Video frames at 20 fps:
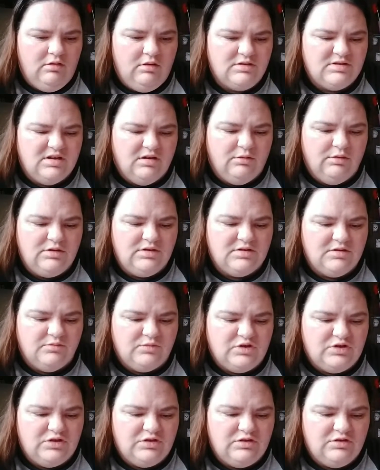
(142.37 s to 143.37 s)
It's always
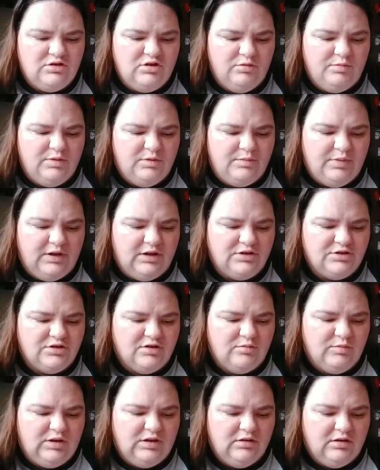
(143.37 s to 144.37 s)
some stupid
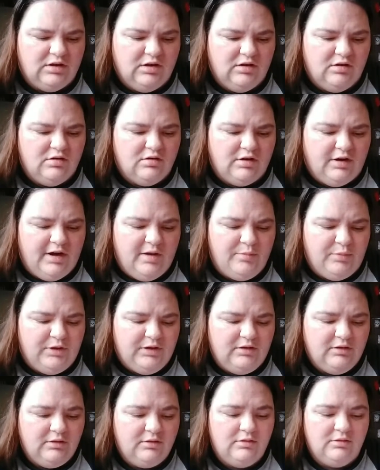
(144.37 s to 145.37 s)
picture of me looking
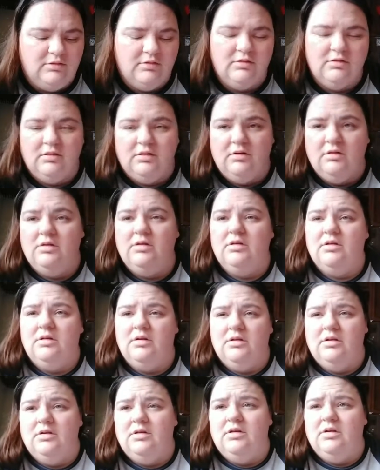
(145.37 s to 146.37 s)
crappy.
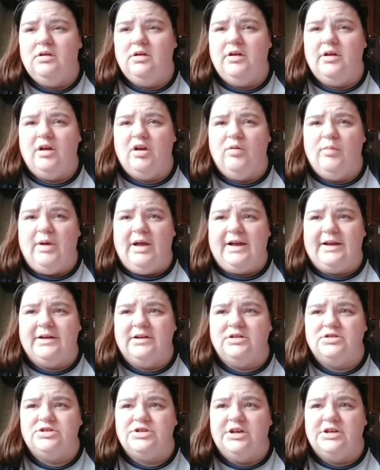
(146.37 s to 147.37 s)
I go back
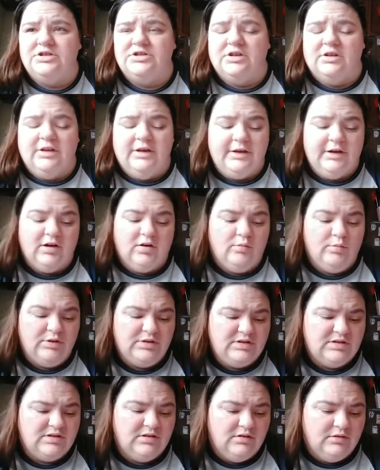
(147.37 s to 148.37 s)
in and change it later,
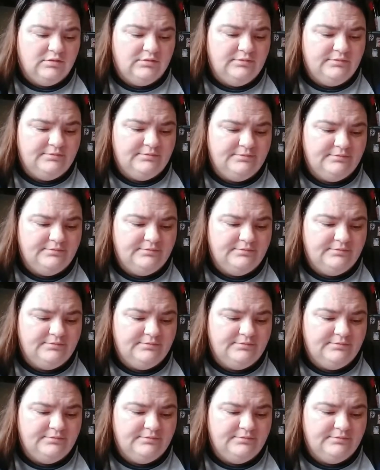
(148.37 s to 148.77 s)
but still.